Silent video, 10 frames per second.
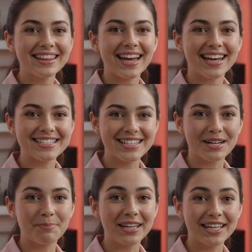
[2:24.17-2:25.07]
the idea
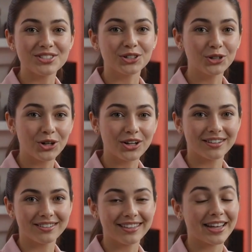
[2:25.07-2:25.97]
begin to look
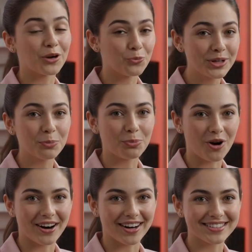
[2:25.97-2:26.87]
like a real
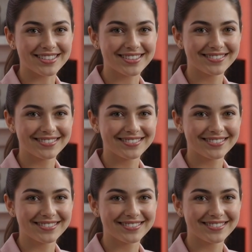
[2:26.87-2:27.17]
product.